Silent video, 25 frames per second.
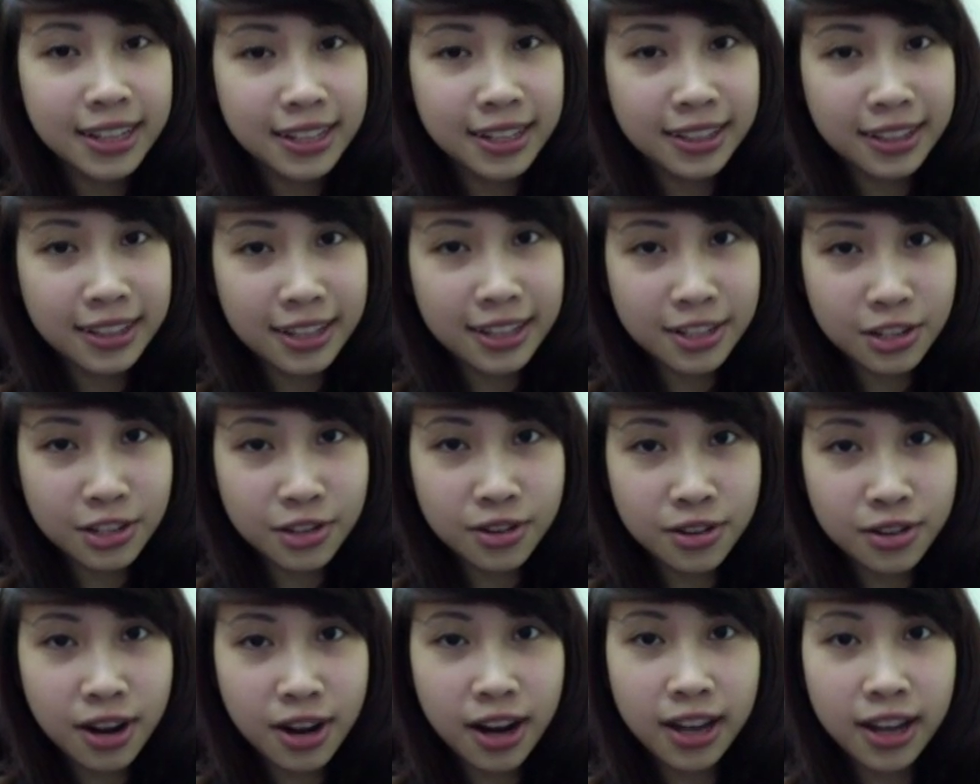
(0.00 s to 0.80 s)
Let's
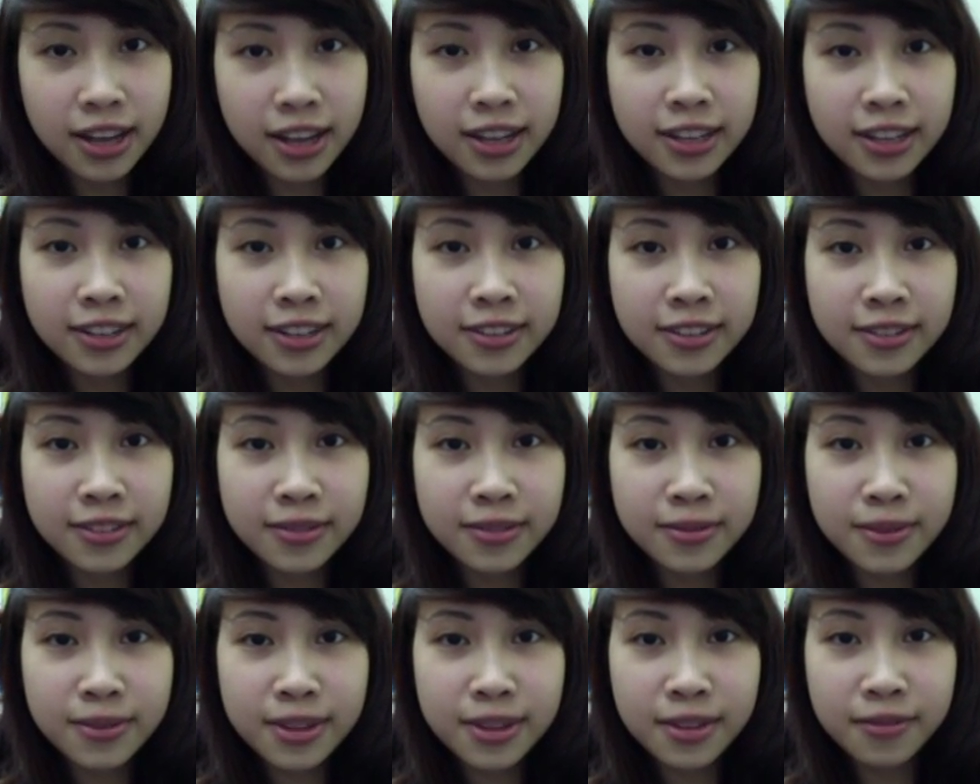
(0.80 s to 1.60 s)
try
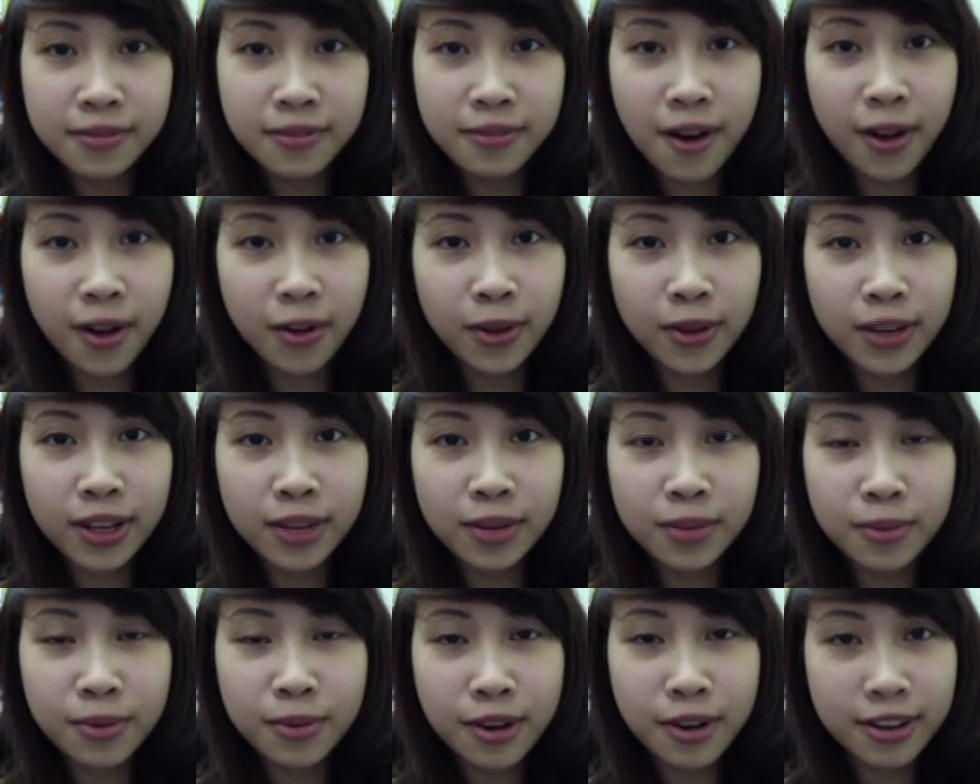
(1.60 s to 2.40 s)
with the
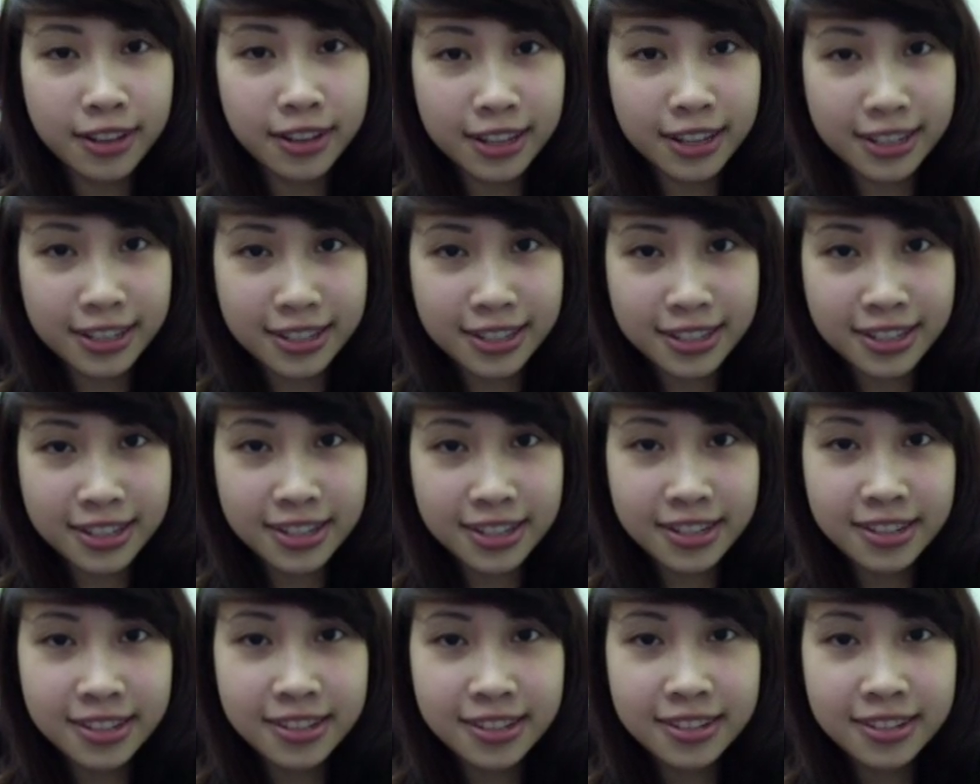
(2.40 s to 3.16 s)
following word list.